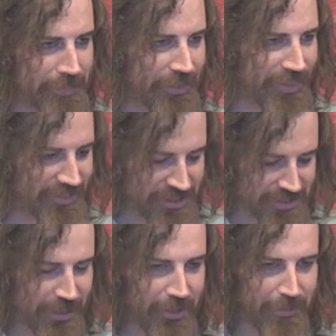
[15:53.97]
But there is
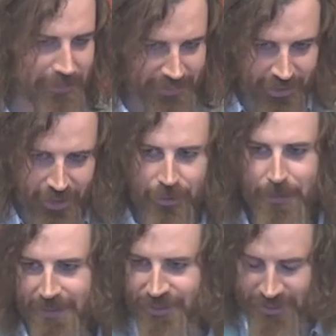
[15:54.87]
some hope. The
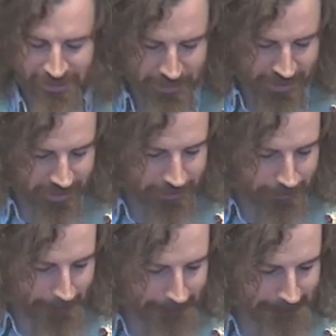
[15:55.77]
hope is on its way.
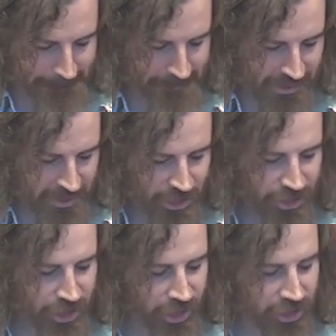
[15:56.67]

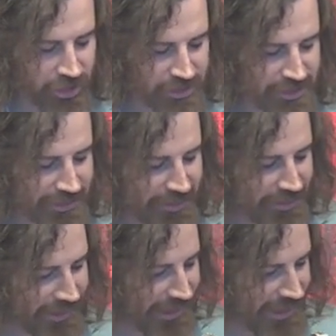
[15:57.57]
God
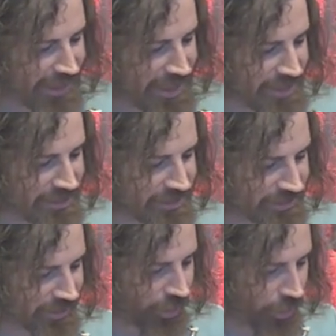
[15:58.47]
is